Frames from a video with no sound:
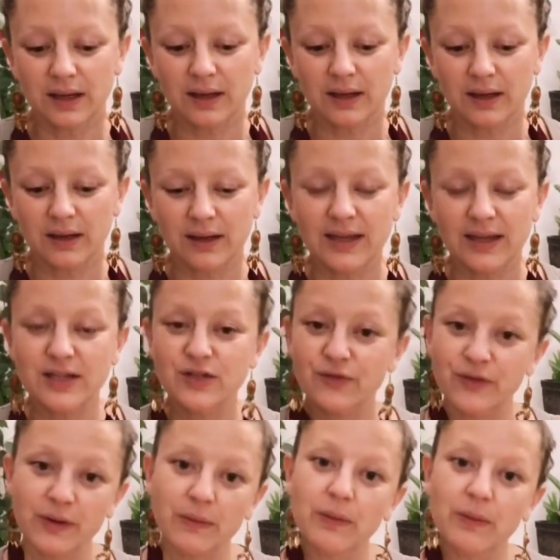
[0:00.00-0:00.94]

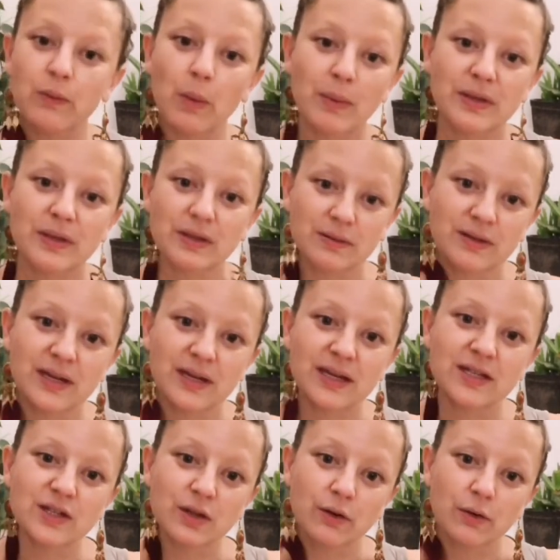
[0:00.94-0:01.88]
interfering when we don't need
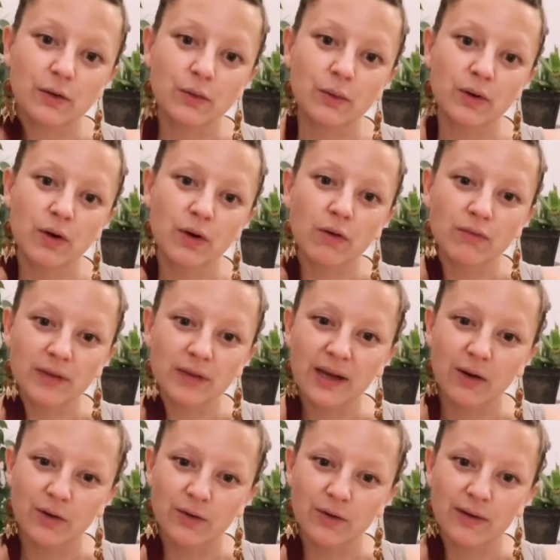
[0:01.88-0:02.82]
to, we're not really
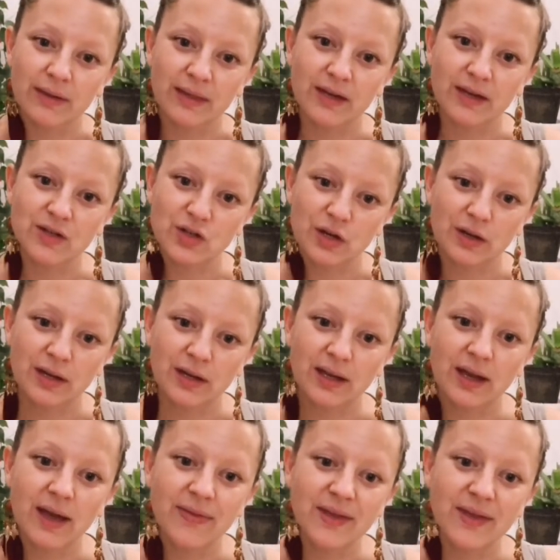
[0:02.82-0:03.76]
honouring their
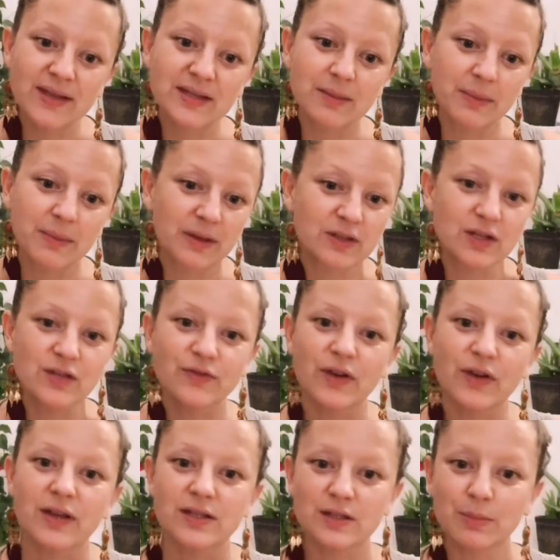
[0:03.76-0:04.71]
journey, and that's something just for
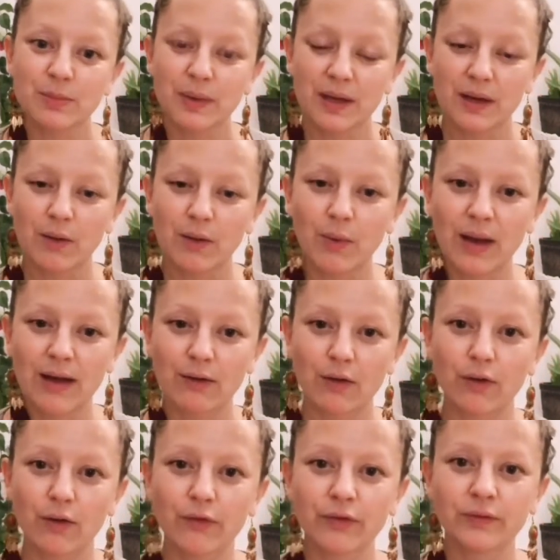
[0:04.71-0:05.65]
us to be aware
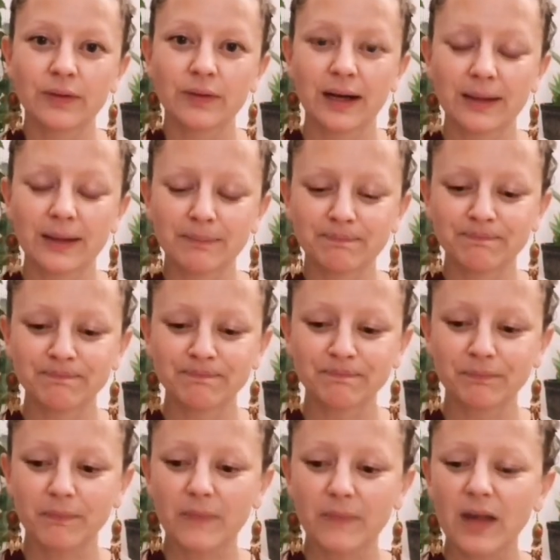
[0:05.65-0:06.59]
of.
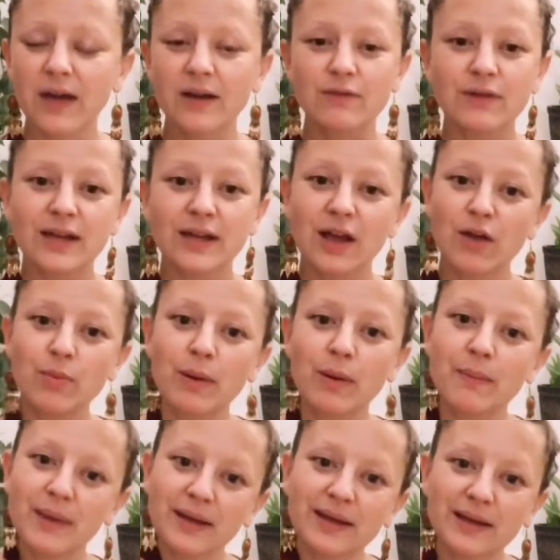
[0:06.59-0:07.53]
And I really hope I'm
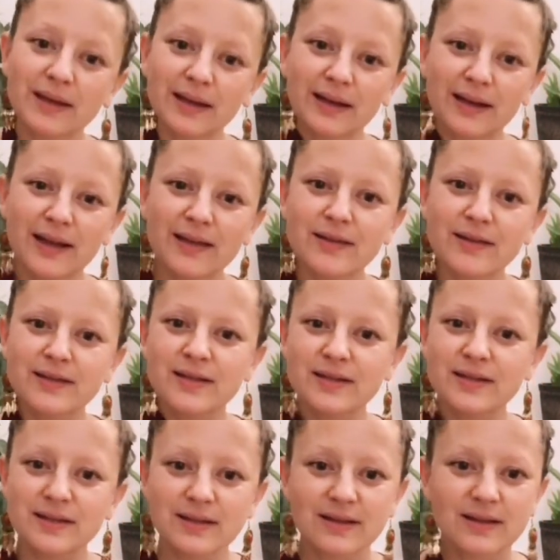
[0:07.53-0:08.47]
making it clear. This
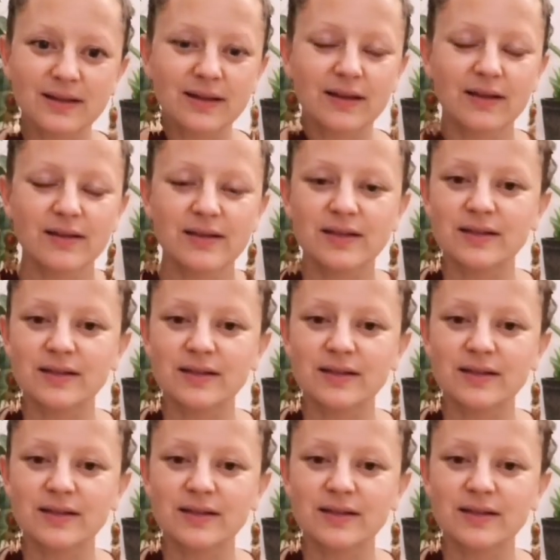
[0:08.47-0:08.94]
isn't an